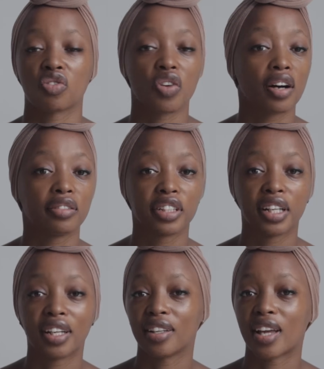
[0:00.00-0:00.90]

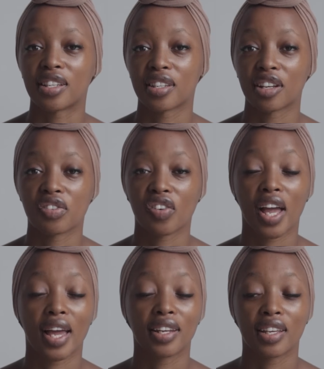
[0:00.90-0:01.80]
traveling, etc.
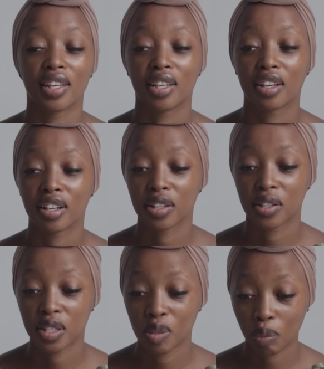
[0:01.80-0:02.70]
And he
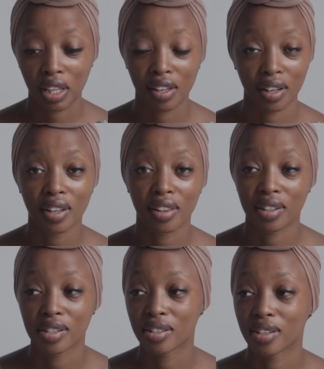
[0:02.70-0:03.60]
could speak
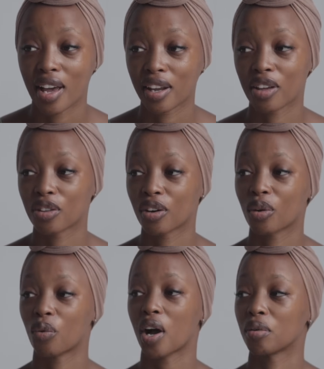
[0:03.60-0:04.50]
English. And I
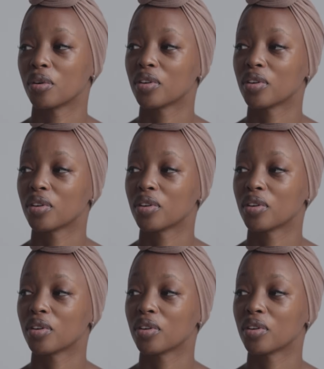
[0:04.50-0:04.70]
thought, wow,